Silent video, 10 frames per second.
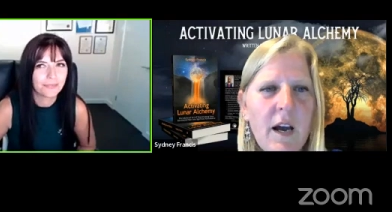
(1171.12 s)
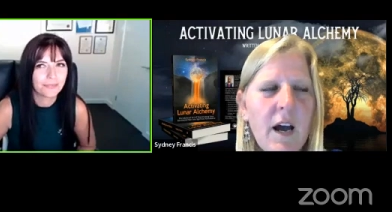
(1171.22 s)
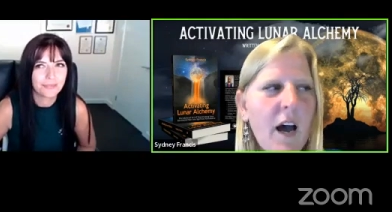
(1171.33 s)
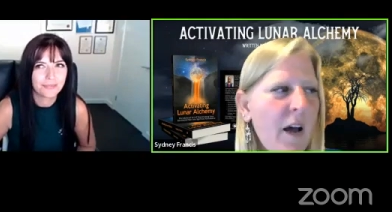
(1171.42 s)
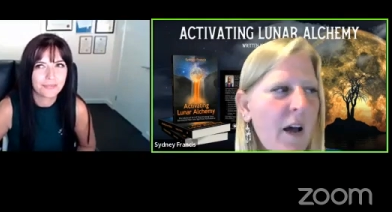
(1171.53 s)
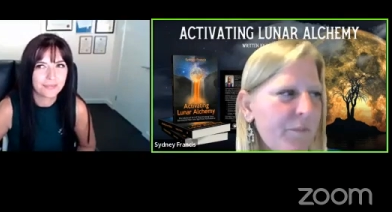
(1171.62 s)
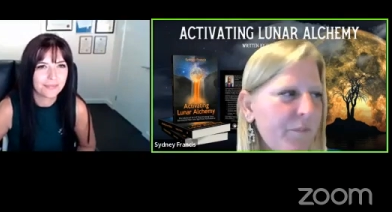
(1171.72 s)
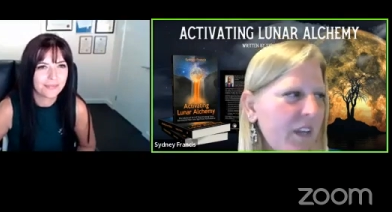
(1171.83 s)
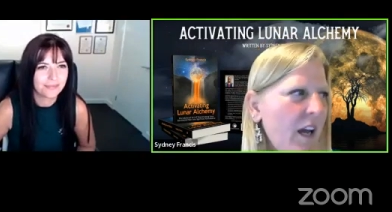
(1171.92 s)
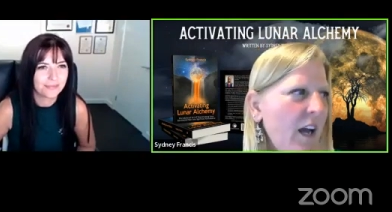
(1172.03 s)
Speaker 1: I
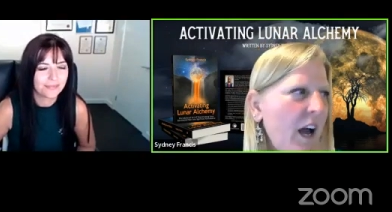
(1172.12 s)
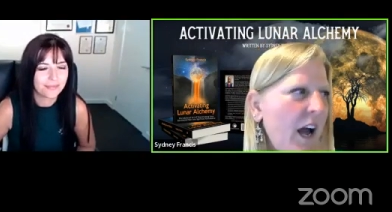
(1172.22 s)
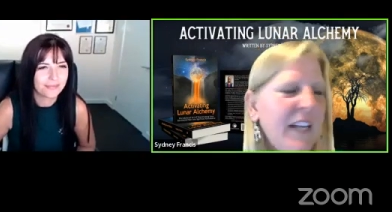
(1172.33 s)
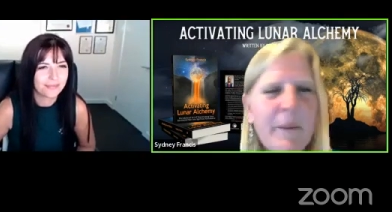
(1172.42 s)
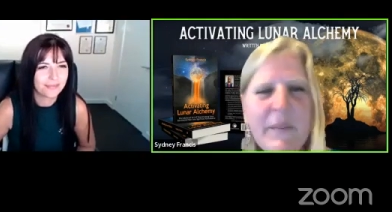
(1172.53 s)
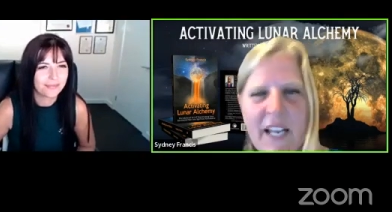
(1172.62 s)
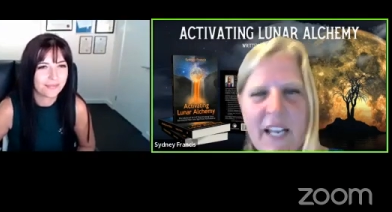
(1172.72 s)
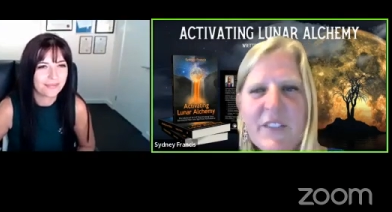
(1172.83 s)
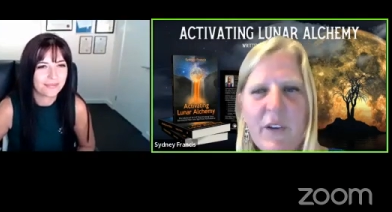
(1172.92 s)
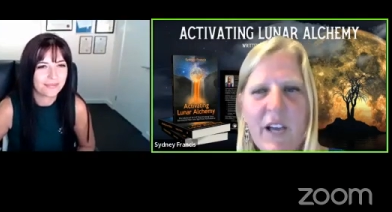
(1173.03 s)
mean, I
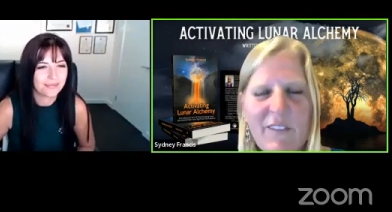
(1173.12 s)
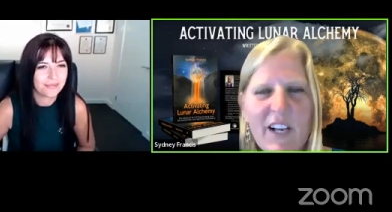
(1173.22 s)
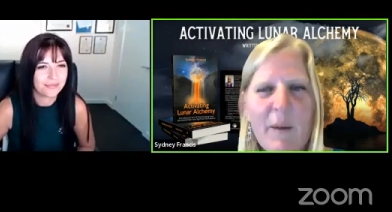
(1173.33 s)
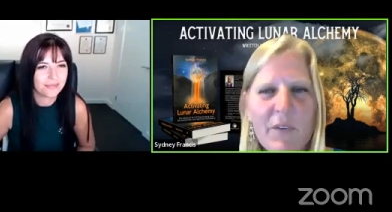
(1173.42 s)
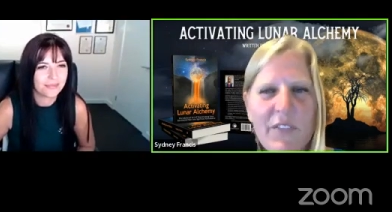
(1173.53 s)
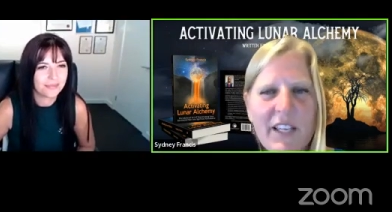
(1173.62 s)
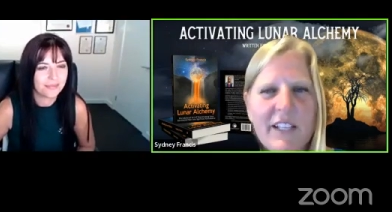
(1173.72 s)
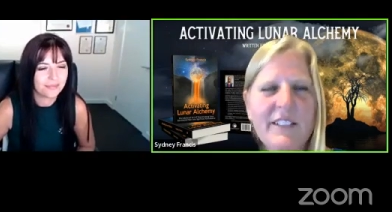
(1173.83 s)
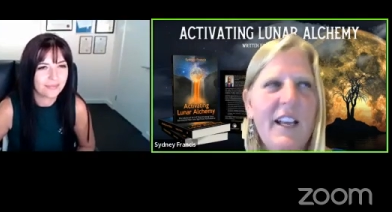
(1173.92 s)
do have a couple things.